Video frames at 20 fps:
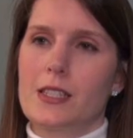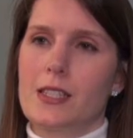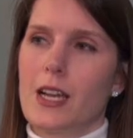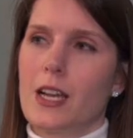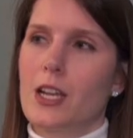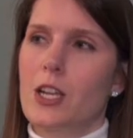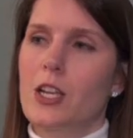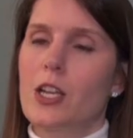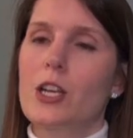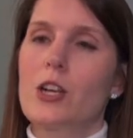
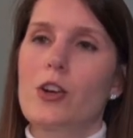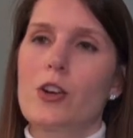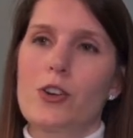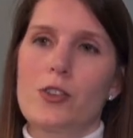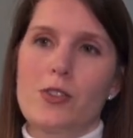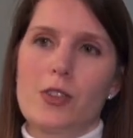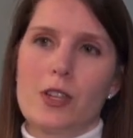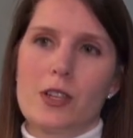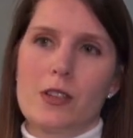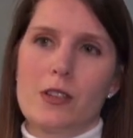second
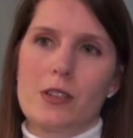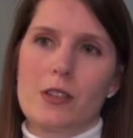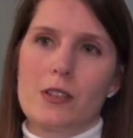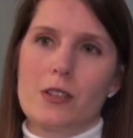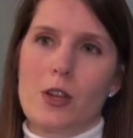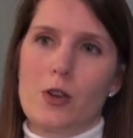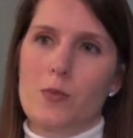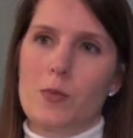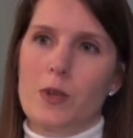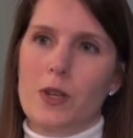year that
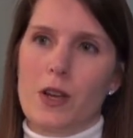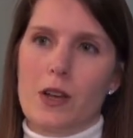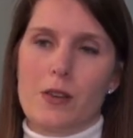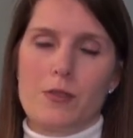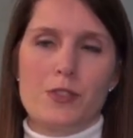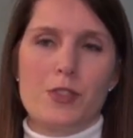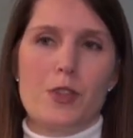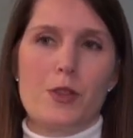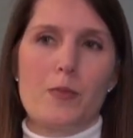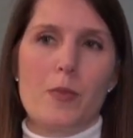is open kind
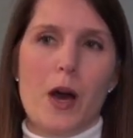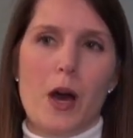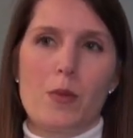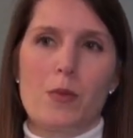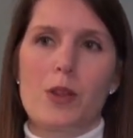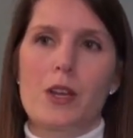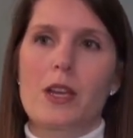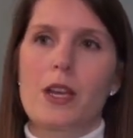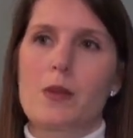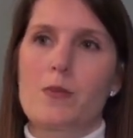of to the
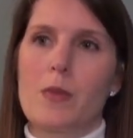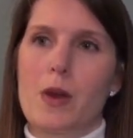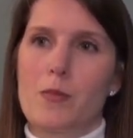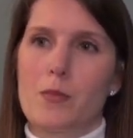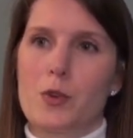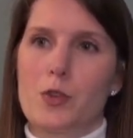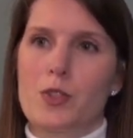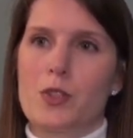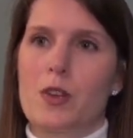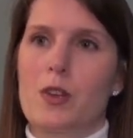public and
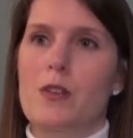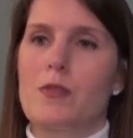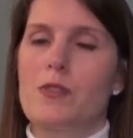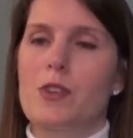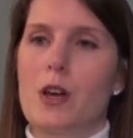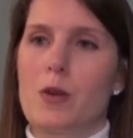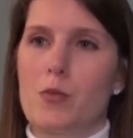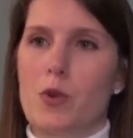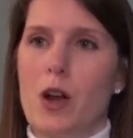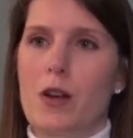members of
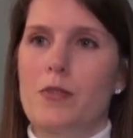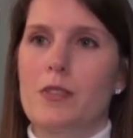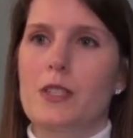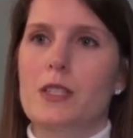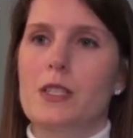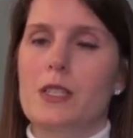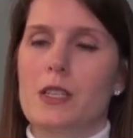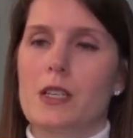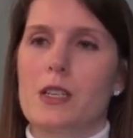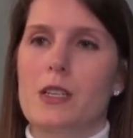
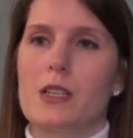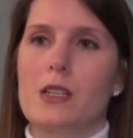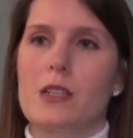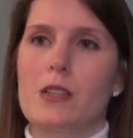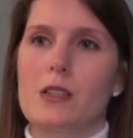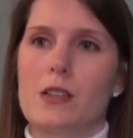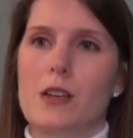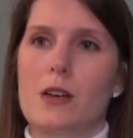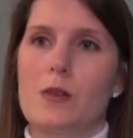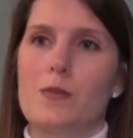nonprofits
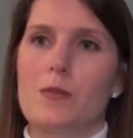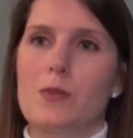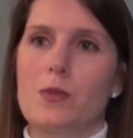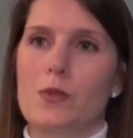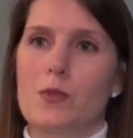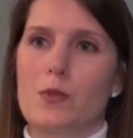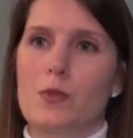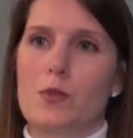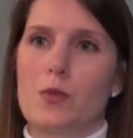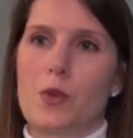and
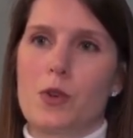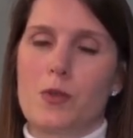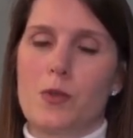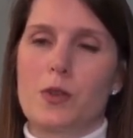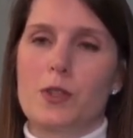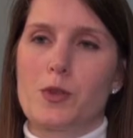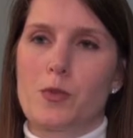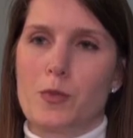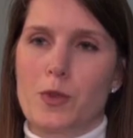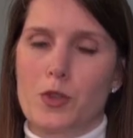
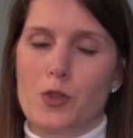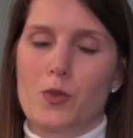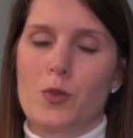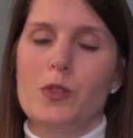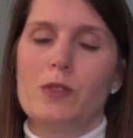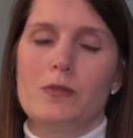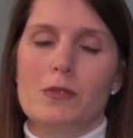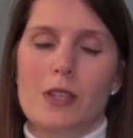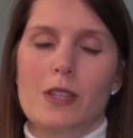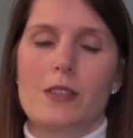Northwestern
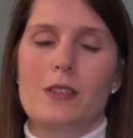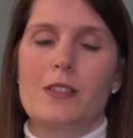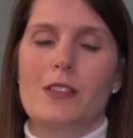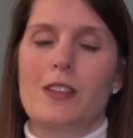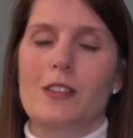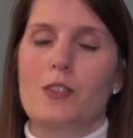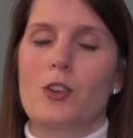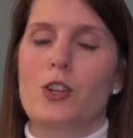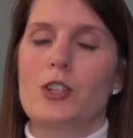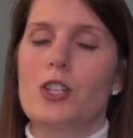Mutual
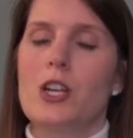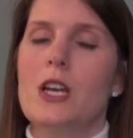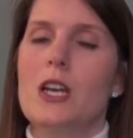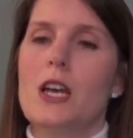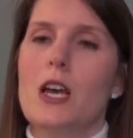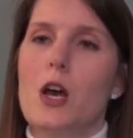at large.